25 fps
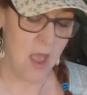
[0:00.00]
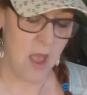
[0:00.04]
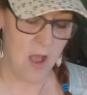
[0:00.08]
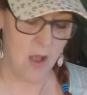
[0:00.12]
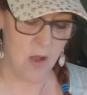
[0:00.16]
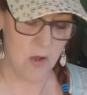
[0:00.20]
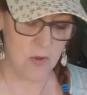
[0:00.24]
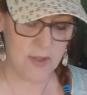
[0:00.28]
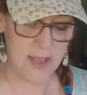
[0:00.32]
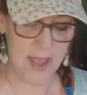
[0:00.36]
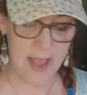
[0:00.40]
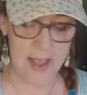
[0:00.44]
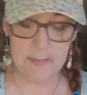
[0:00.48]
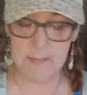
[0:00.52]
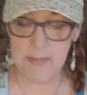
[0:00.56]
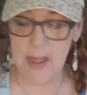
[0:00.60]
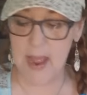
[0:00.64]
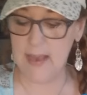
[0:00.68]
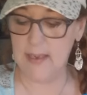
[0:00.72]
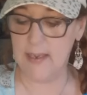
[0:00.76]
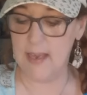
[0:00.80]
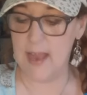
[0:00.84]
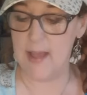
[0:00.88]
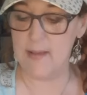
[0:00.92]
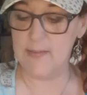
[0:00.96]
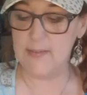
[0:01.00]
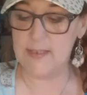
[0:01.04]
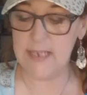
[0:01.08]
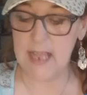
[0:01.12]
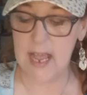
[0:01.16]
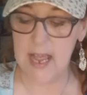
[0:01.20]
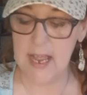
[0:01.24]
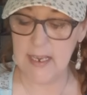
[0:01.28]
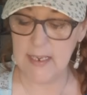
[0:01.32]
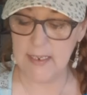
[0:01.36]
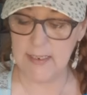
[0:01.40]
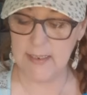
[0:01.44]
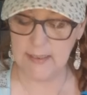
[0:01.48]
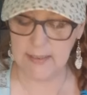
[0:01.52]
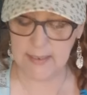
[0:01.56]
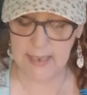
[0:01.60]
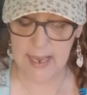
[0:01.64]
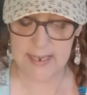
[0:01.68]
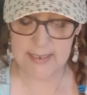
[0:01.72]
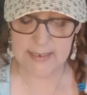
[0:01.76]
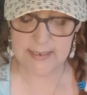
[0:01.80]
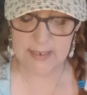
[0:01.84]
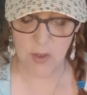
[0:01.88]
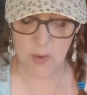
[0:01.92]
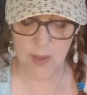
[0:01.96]
Okay, my loves,
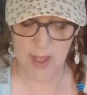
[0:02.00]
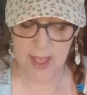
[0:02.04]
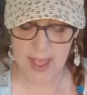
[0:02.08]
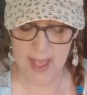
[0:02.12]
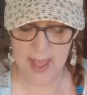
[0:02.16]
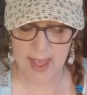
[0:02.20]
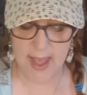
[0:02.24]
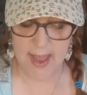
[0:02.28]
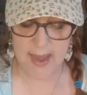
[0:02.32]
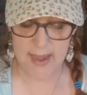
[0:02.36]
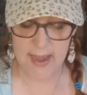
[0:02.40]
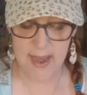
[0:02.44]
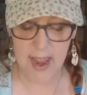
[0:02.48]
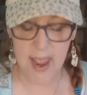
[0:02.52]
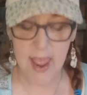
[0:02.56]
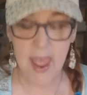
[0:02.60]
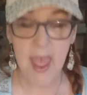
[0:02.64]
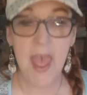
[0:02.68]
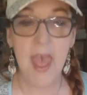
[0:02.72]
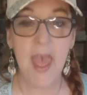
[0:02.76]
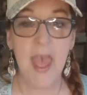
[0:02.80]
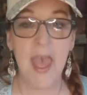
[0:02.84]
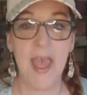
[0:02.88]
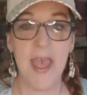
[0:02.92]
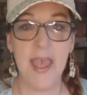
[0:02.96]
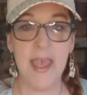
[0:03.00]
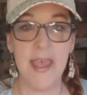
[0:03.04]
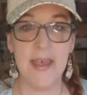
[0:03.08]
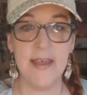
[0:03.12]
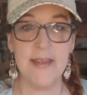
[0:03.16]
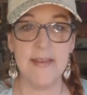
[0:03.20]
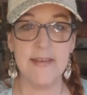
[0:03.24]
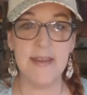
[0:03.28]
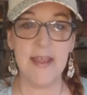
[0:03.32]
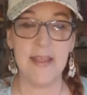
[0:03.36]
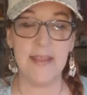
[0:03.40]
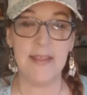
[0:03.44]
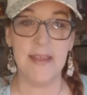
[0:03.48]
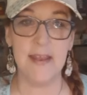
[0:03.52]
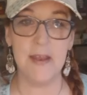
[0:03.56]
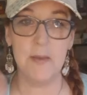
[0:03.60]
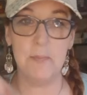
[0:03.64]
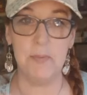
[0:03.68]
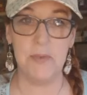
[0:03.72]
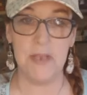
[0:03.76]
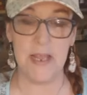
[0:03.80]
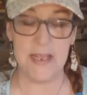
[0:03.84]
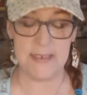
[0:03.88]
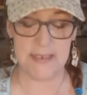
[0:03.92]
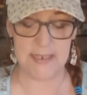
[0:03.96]
let's go ahead and get a
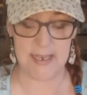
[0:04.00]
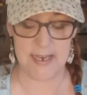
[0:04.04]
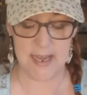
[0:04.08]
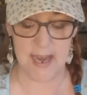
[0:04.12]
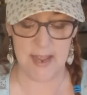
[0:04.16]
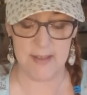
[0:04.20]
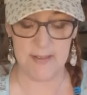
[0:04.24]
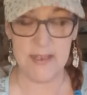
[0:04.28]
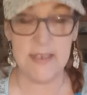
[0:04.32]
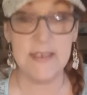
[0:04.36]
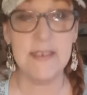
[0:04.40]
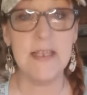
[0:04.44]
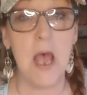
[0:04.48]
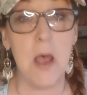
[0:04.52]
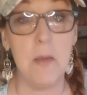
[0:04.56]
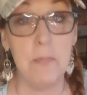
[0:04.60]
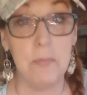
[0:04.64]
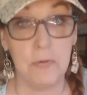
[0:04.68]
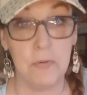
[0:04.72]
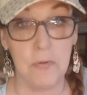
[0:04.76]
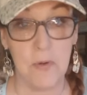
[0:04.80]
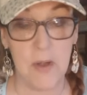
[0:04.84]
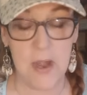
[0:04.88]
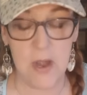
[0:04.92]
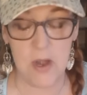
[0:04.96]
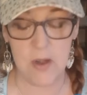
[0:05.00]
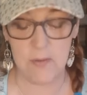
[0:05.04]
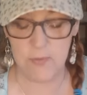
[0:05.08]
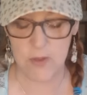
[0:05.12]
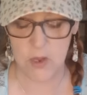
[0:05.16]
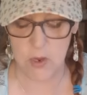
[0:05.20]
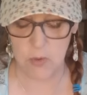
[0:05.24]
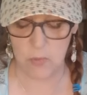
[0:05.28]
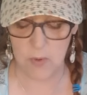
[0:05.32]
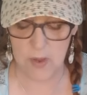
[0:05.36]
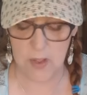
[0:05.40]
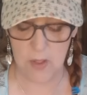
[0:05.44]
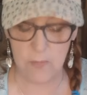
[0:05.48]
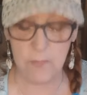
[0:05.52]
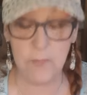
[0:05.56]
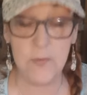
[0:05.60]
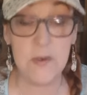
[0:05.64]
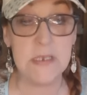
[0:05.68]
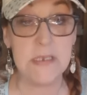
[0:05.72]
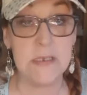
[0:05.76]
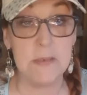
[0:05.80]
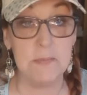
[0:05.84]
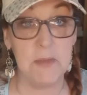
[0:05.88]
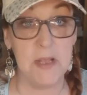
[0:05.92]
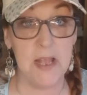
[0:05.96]
blessing on this, a prayer, if you will, for
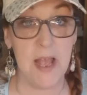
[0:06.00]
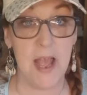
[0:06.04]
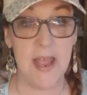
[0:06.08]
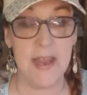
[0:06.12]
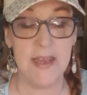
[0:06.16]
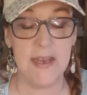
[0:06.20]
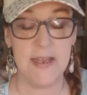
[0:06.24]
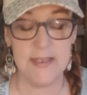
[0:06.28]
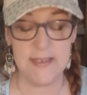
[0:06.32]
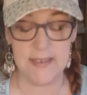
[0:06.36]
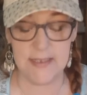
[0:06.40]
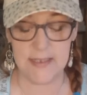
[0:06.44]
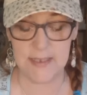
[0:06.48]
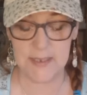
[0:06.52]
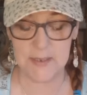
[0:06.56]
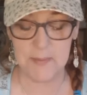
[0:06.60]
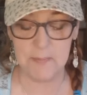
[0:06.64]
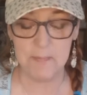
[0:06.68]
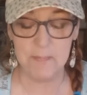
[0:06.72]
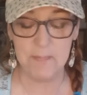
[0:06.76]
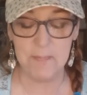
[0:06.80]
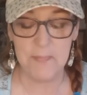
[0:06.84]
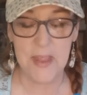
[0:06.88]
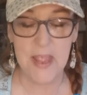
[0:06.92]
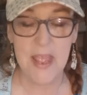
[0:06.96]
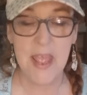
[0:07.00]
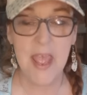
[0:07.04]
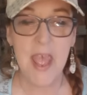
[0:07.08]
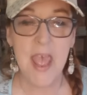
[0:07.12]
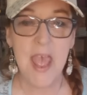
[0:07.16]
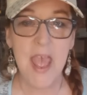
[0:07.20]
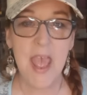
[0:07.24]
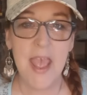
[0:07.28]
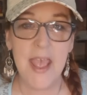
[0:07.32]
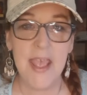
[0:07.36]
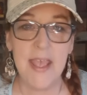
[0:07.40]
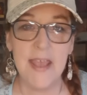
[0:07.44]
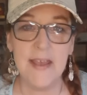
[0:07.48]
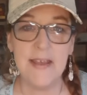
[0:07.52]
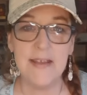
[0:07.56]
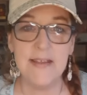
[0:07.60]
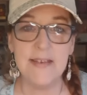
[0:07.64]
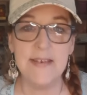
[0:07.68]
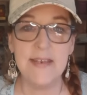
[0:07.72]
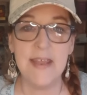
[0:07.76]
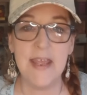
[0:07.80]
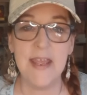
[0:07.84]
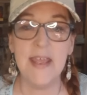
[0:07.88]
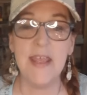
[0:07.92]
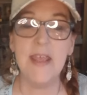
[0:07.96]
some guidance.
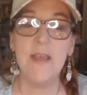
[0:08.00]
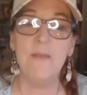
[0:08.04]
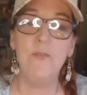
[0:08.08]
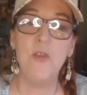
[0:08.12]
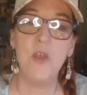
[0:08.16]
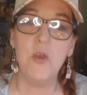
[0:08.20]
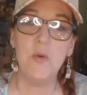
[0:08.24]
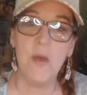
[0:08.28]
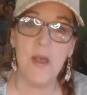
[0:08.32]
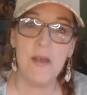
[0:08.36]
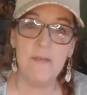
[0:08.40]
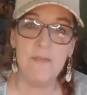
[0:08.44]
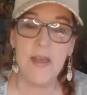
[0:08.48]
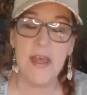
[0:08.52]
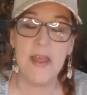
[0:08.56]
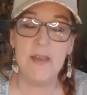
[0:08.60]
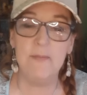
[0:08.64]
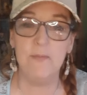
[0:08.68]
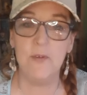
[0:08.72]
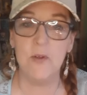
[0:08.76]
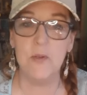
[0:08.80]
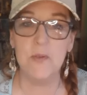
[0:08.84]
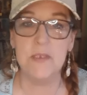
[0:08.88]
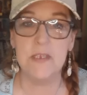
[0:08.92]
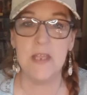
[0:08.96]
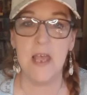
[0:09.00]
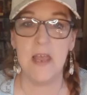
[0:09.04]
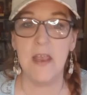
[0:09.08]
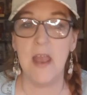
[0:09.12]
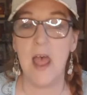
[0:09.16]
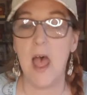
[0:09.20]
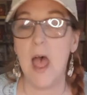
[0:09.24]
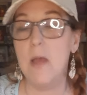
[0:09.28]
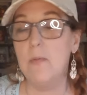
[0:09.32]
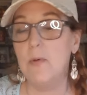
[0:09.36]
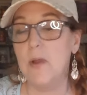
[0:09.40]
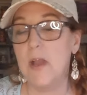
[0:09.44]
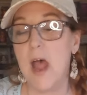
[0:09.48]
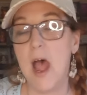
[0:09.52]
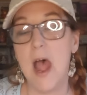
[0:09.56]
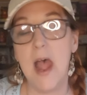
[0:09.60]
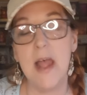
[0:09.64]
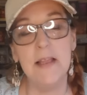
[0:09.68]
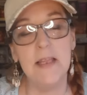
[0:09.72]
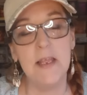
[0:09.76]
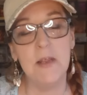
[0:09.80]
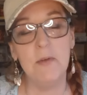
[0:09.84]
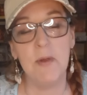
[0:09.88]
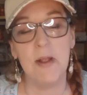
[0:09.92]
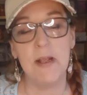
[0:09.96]
And if you have headphones on, I would
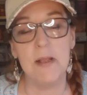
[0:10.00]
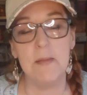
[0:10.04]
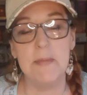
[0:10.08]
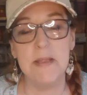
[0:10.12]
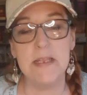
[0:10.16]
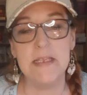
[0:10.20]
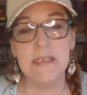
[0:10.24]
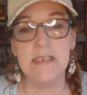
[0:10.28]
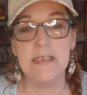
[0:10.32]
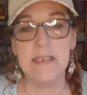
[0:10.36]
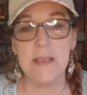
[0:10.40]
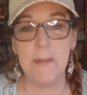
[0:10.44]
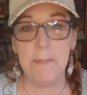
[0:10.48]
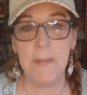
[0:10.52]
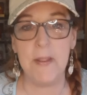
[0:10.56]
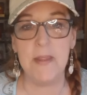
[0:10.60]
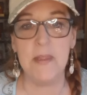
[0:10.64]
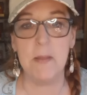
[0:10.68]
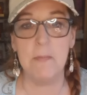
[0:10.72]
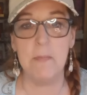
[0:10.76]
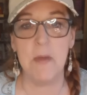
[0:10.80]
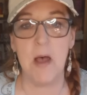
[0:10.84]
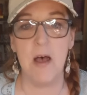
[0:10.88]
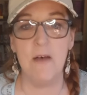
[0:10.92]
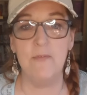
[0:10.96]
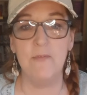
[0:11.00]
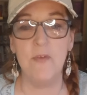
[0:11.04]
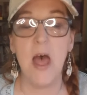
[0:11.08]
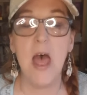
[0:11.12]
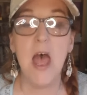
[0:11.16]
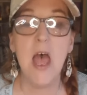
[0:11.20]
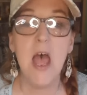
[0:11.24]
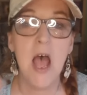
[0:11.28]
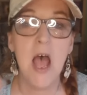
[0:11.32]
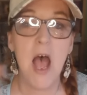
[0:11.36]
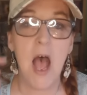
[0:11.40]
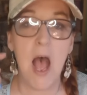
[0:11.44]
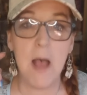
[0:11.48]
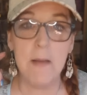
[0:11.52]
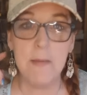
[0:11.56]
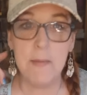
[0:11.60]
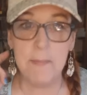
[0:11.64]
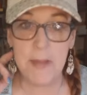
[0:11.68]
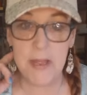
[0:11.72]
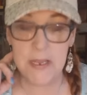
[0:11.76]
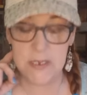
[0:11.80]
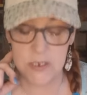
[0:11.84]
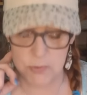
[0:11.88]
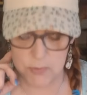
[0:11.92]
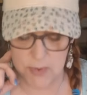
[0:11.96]
highly recommend slipping them off. I'm
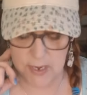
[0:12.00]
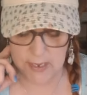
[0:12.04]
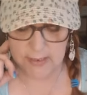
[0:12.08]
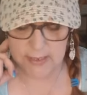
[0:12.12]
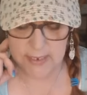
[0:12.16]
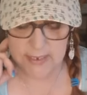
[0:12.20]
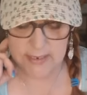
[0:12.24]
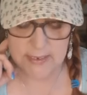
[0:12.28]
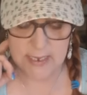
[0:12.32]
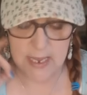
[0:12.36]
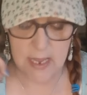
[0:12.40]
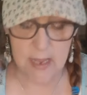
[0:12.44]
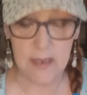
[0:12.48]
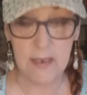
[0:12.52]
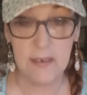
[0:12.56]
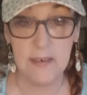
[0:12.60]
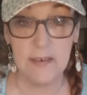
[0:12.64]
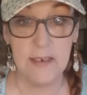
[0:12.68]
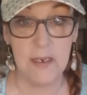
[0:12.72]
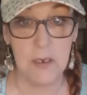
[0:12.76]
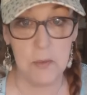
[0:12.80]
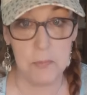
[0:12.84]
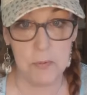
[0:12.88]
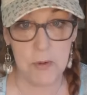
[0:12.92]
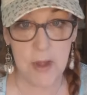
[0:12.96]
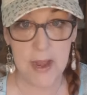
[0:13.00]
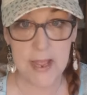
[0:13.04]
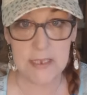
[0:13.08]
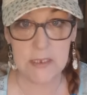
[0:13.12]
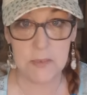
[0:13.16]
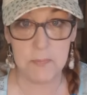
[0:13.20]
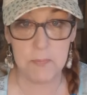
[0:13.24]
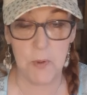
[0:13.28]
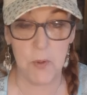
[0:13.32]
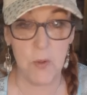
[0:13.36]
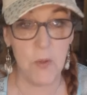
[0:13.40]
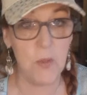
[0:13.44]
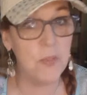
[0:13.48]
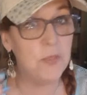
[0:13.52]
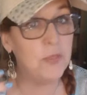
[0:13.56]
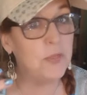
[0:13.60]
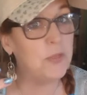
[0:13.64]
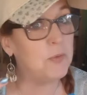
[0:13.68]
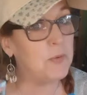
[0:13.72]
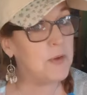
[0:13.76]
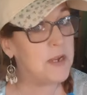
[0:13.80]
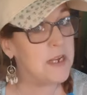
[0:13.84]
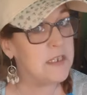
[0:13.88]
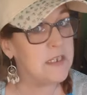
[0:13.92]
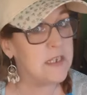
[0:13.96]
about to ring this little brass bowl
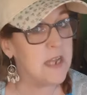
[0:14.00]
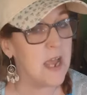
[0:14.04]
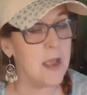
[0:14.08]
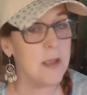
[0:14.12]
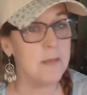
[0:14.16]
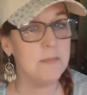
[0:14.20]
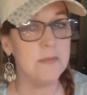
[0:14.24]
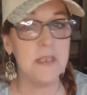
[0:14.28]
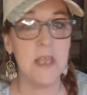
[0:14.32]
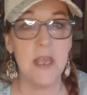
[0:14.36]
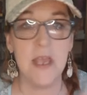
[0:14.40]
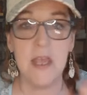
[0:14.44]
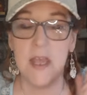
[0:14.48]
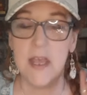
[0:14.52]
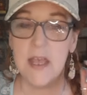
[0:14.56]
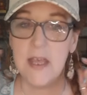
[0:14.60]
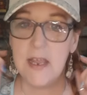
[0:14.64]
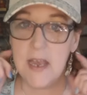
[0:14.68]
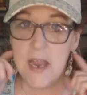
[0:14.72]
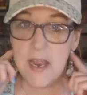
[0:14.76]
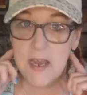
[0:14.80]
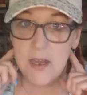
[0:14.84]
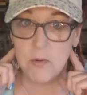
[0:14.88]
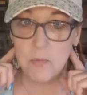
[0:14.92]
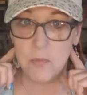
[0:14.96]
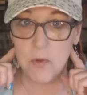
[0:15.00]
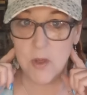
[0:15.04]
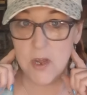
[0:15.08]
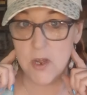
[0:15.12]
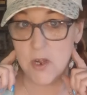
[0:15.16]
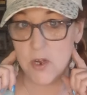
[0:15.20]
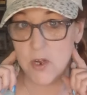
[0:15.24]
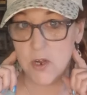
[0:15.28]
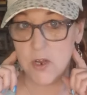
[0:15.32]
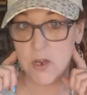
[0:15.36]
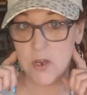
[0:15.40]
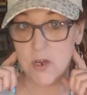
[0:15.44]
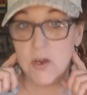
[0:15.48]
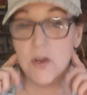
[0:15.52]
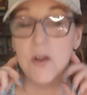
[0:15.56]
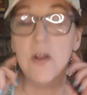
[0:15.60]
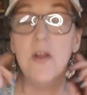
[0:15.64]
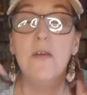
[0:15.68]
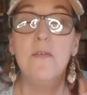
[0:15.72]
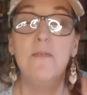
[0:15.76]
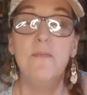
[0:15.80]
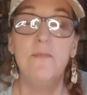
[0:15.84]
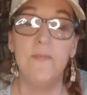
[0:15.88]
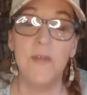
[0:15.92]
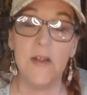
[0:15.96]
three times, and I don't want to hurt your
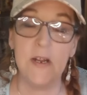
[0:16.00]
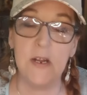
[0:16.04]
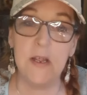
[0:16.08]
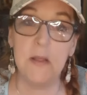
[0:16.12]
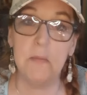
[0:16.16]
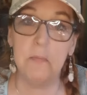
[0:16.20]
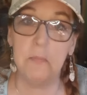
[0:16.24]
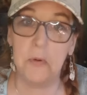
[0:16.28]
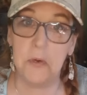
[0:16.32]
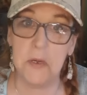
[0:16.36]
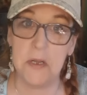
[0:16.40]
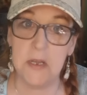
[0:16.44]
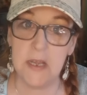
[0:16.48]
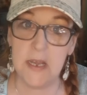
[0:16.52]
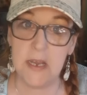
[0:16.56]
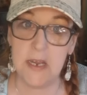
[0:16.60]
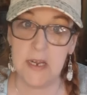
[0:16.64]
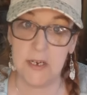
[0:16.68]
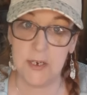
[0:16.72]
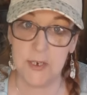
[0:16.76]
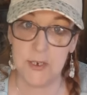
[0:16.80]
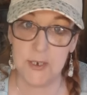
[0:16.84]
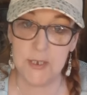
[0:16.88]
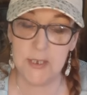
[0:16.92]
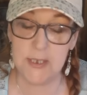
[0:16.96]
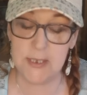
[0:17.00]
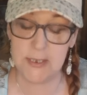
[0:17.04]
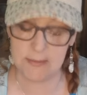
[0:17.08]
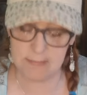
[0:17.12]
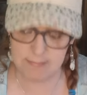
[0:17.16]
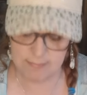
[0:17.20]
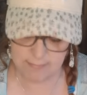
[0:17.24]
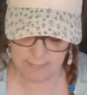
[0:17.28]
very important ears.